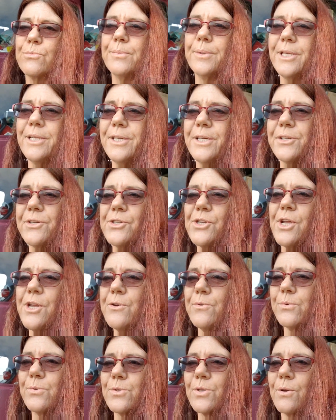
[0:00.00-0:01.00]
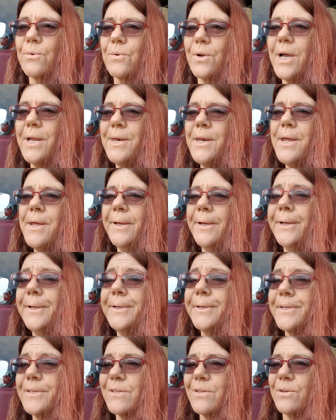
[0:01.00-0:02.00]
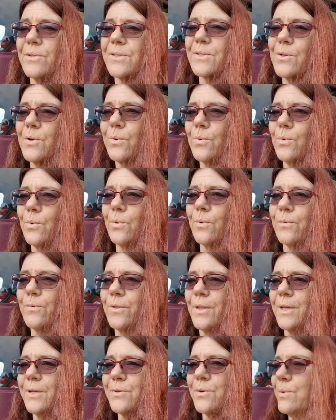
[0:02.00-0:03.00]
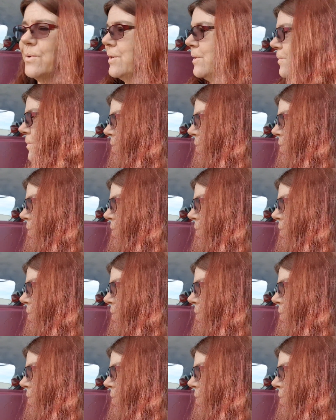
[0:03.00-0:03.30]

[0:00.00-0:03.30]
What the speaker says: media channels I run. So it's got all of that on it,